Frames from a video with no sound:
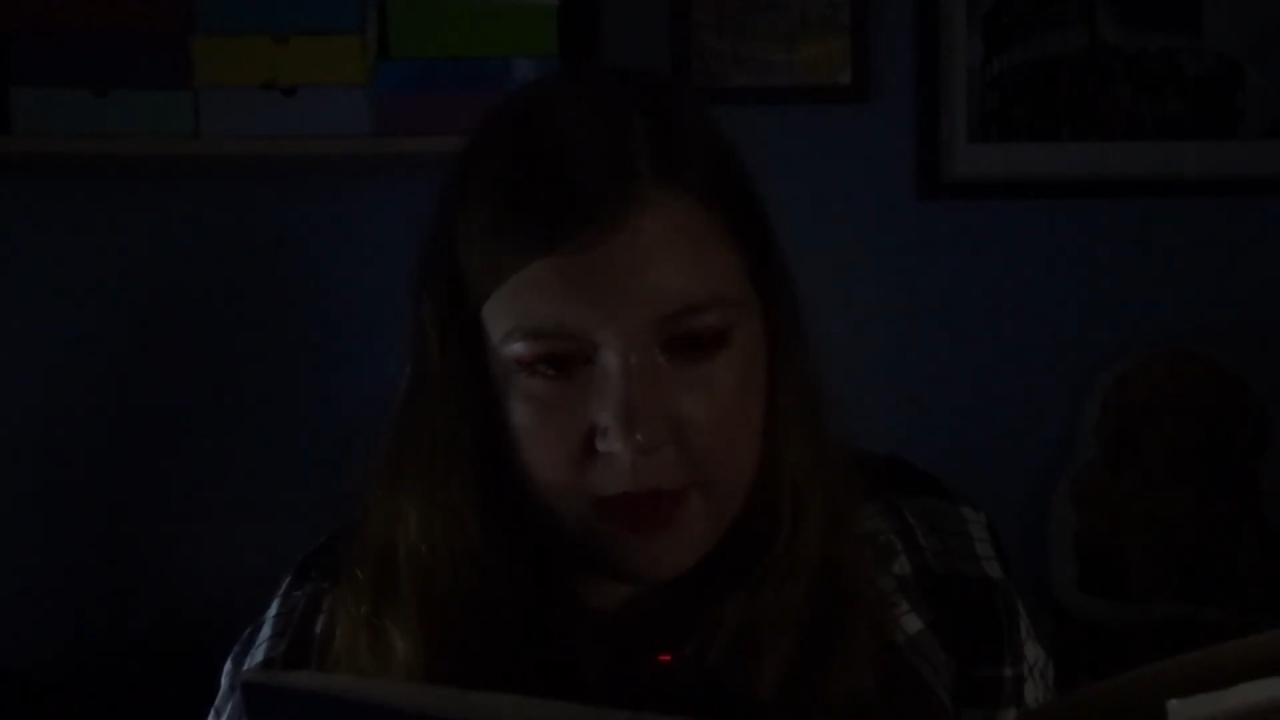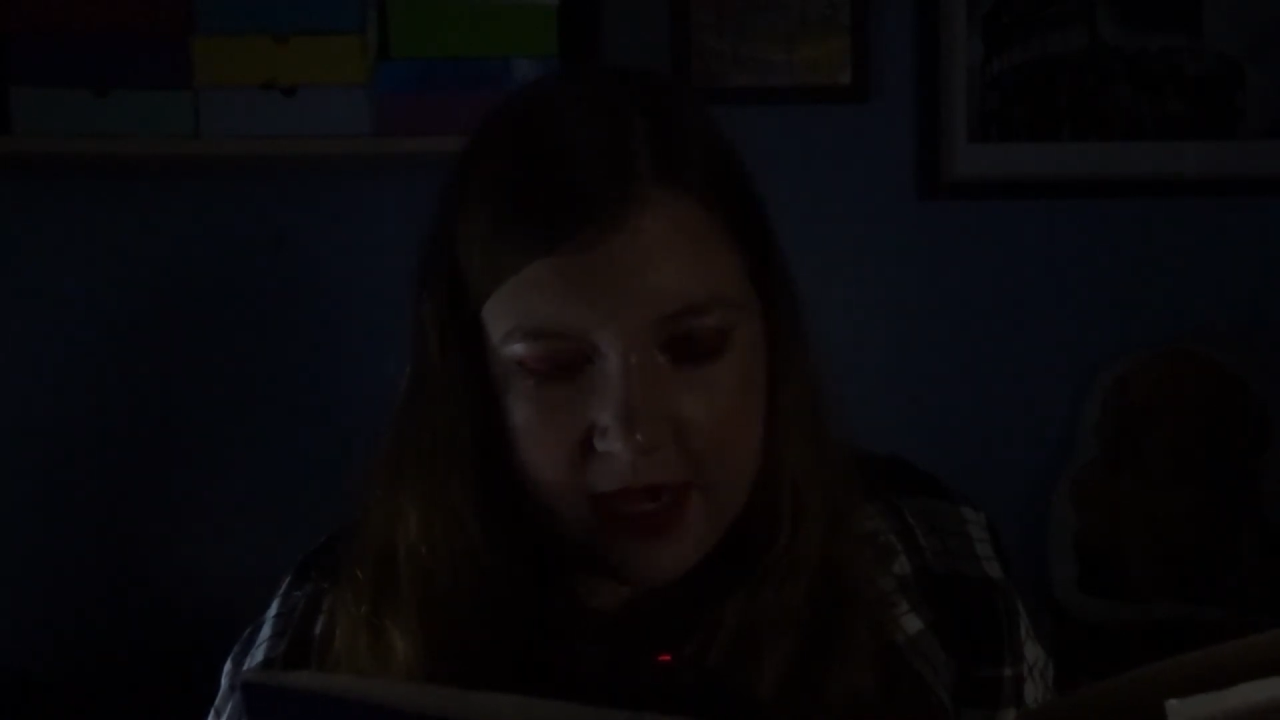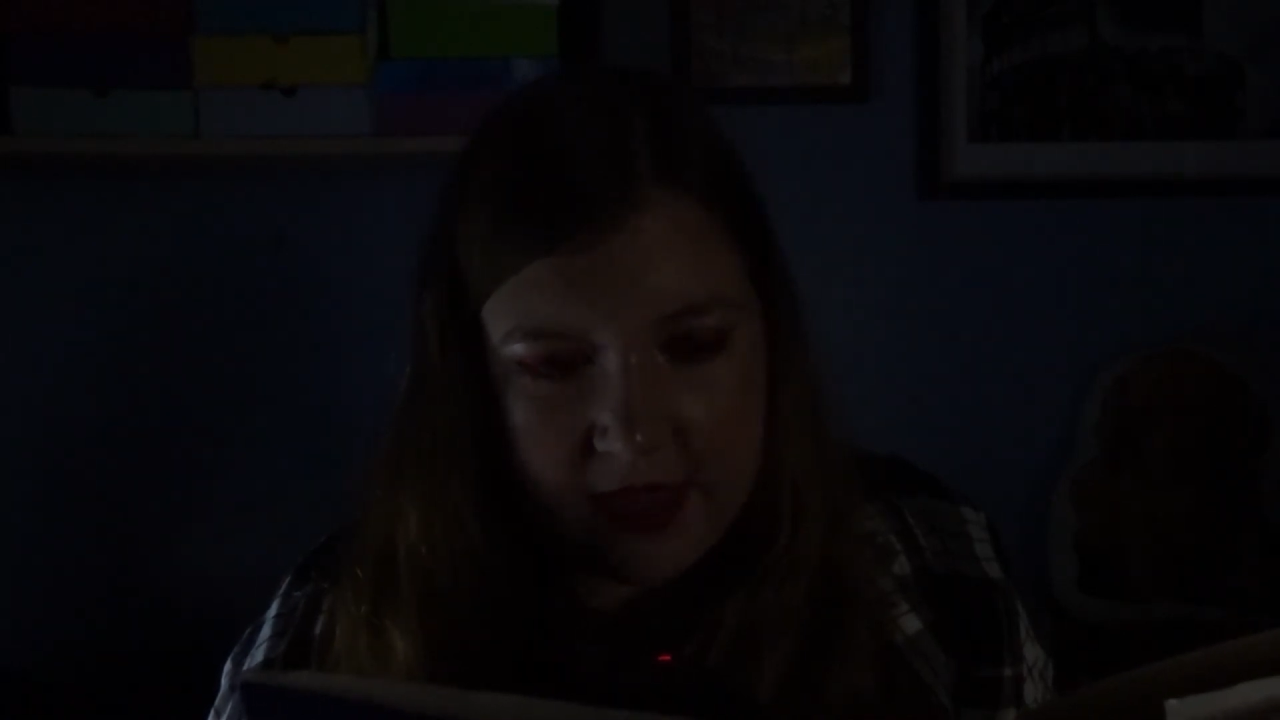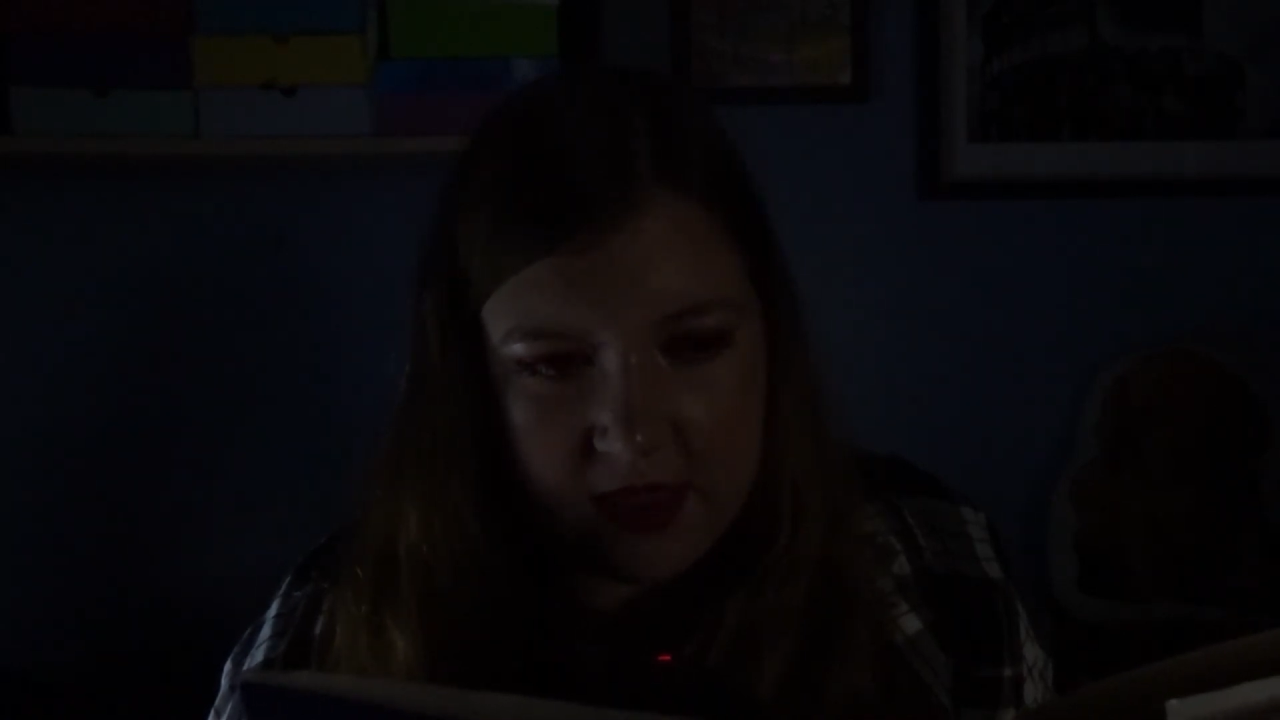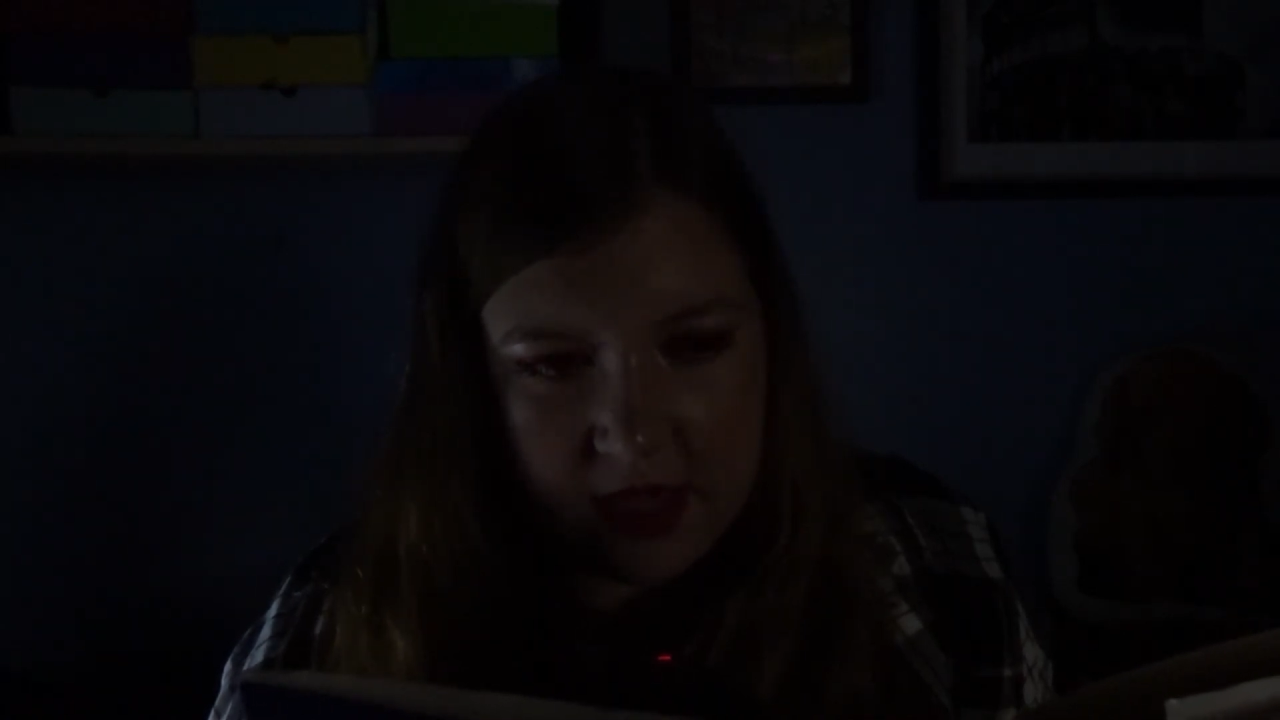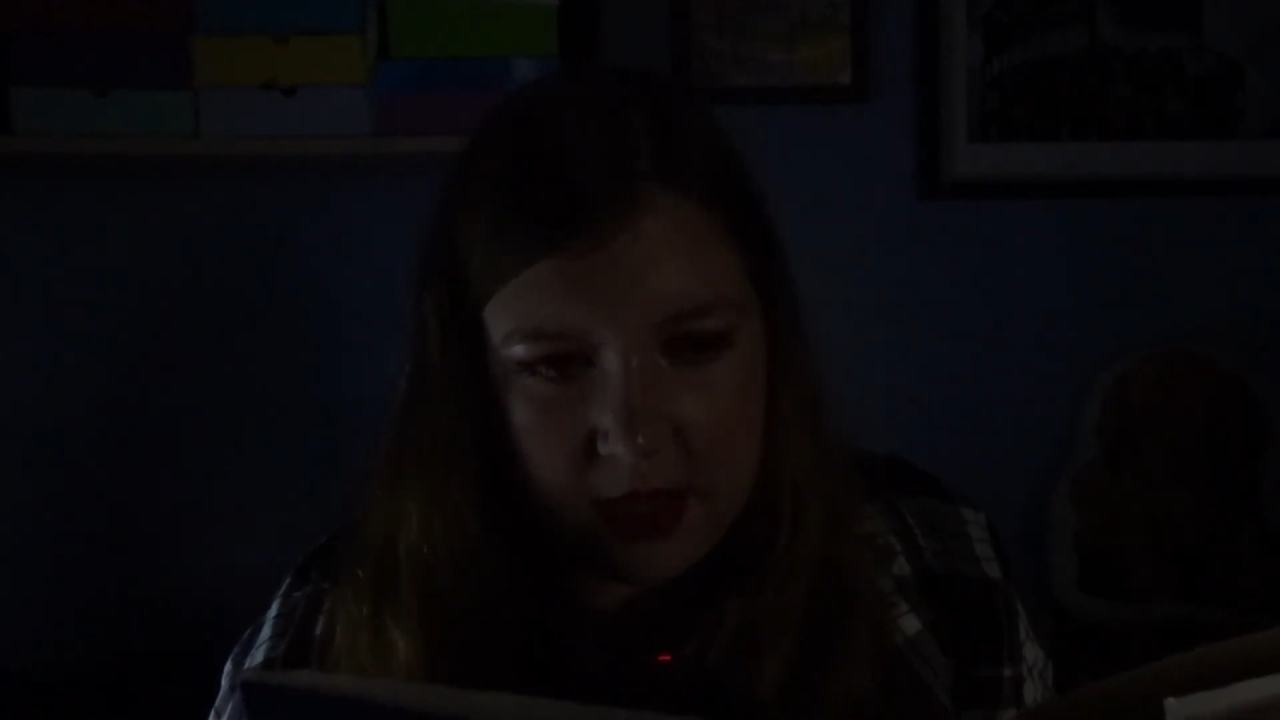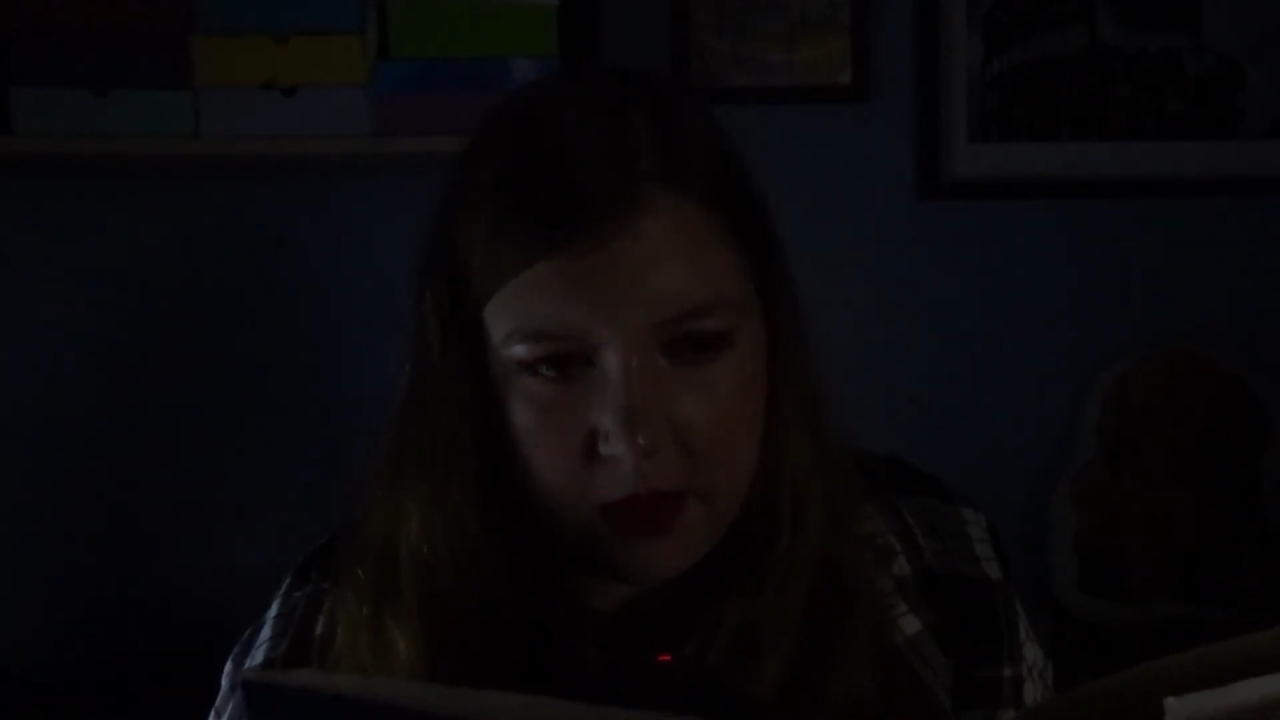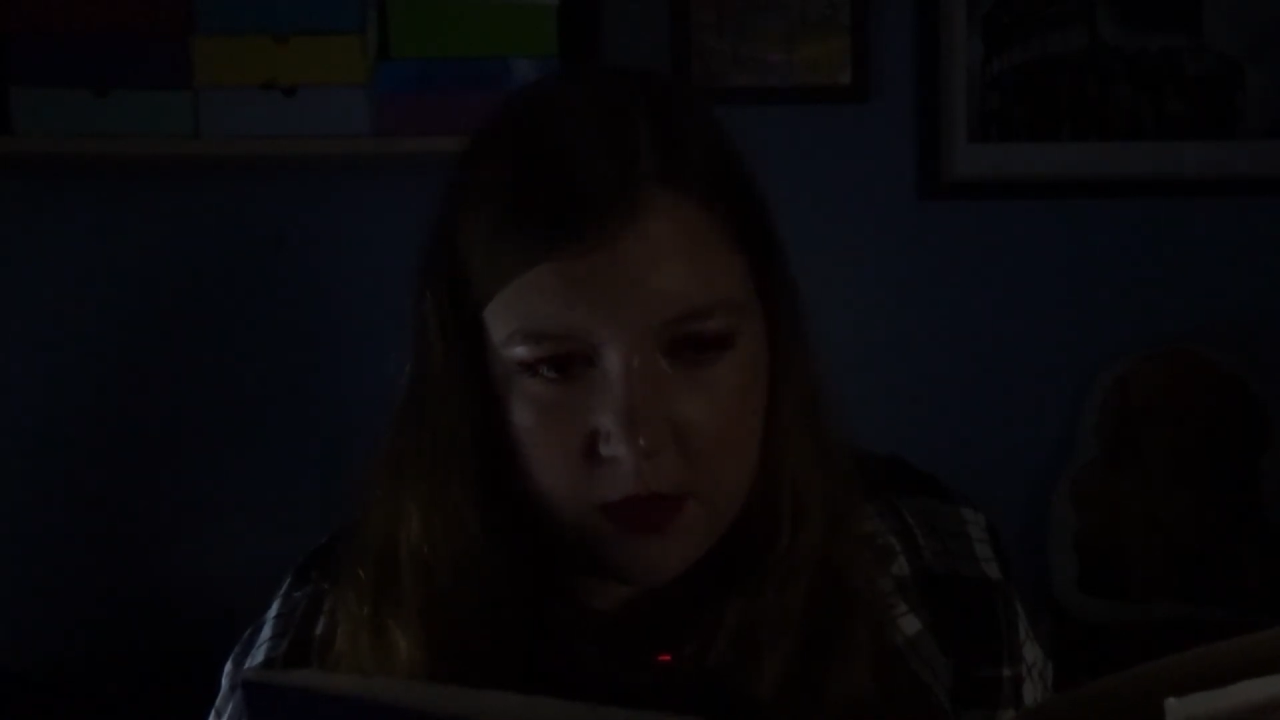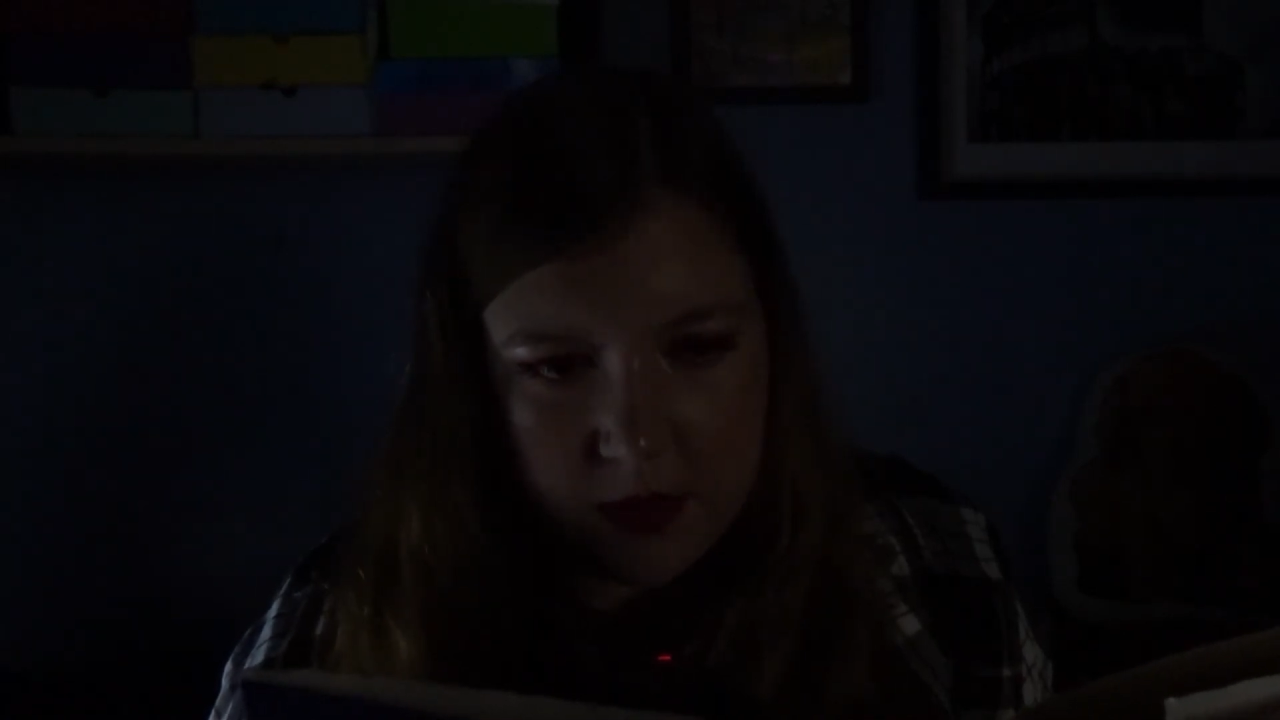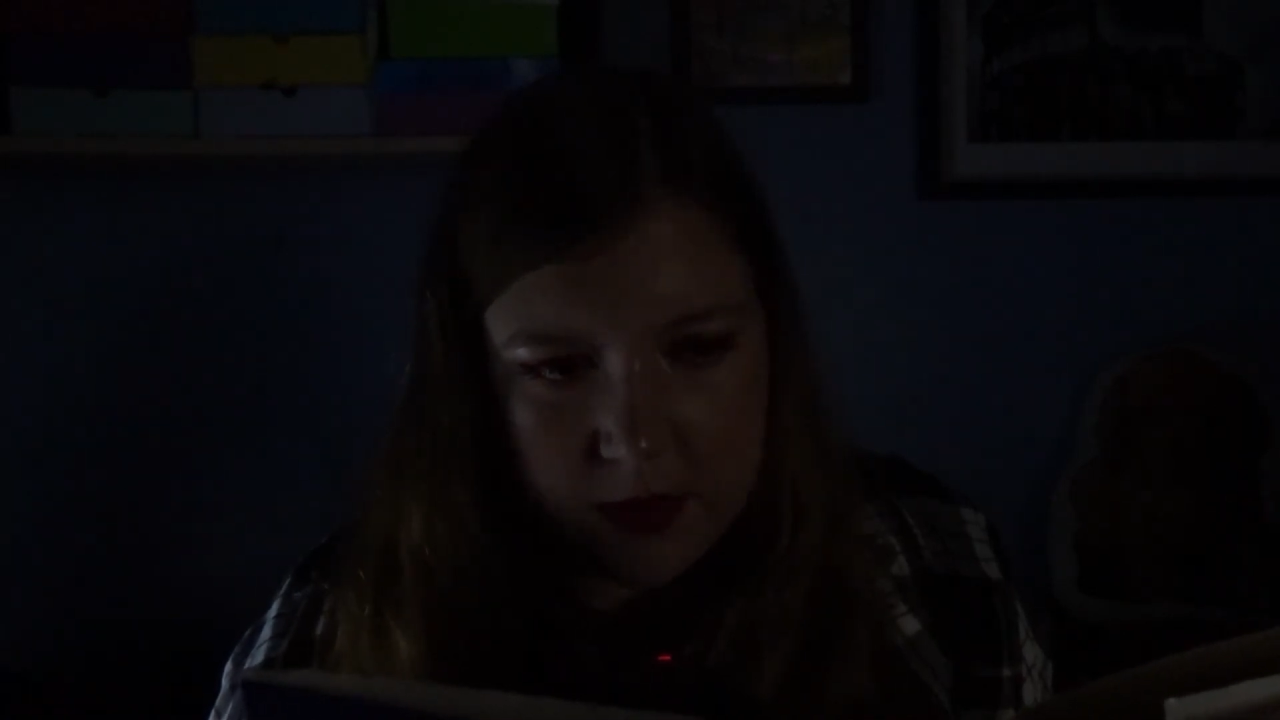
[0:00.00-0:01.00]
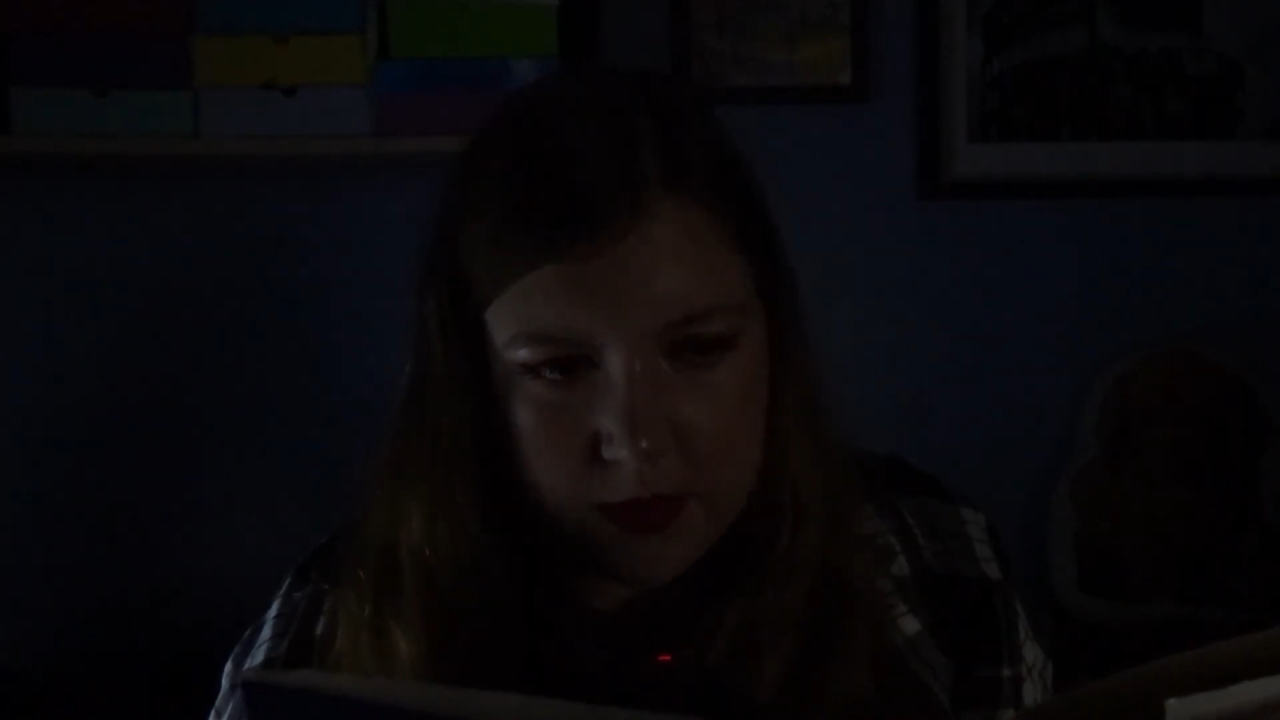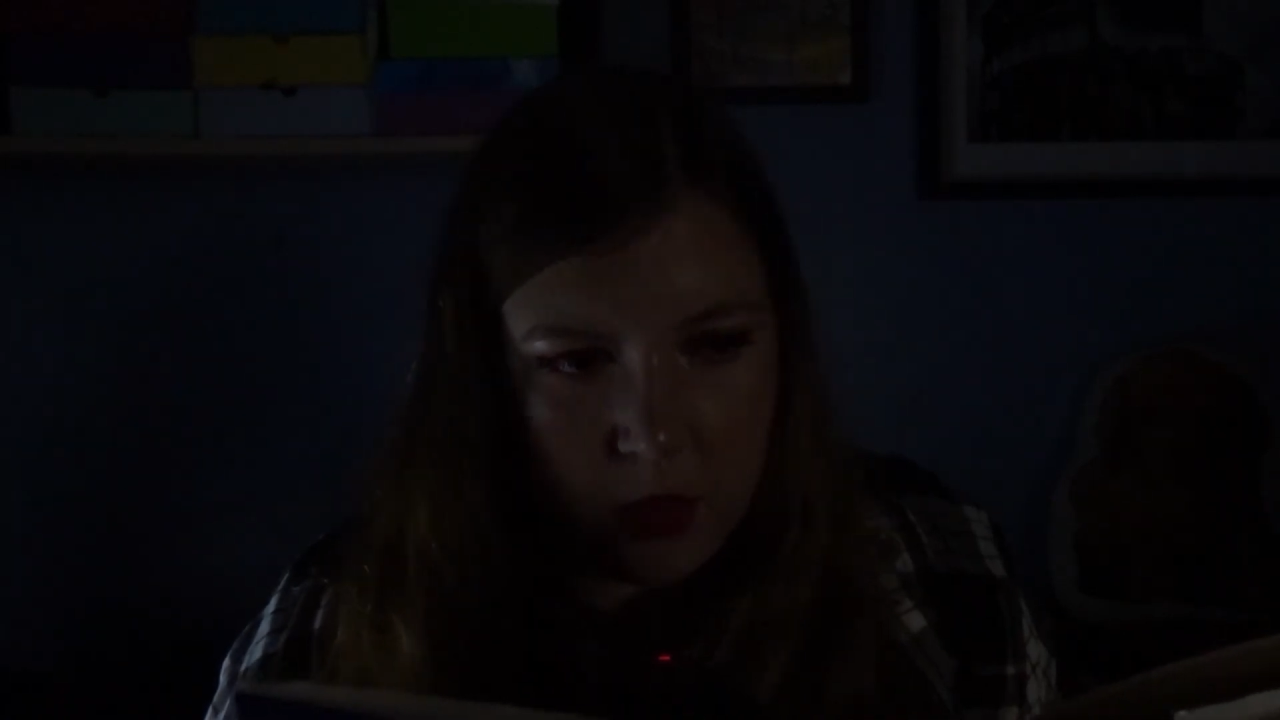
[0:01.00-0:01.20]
anything else.